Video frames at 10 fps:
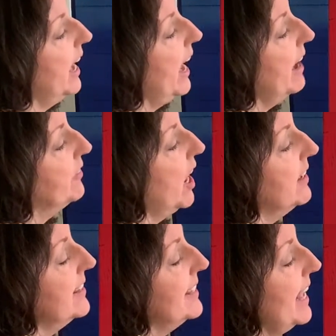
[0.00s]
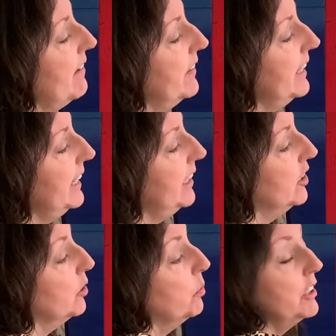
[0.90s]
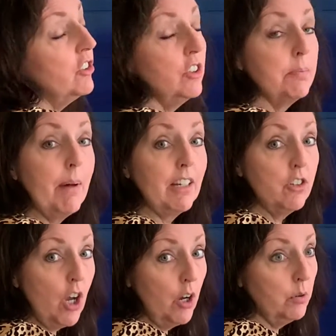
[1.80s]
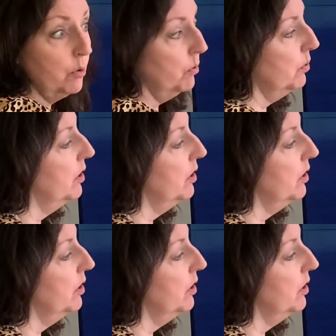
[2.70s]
I've got 7 here, which is my total.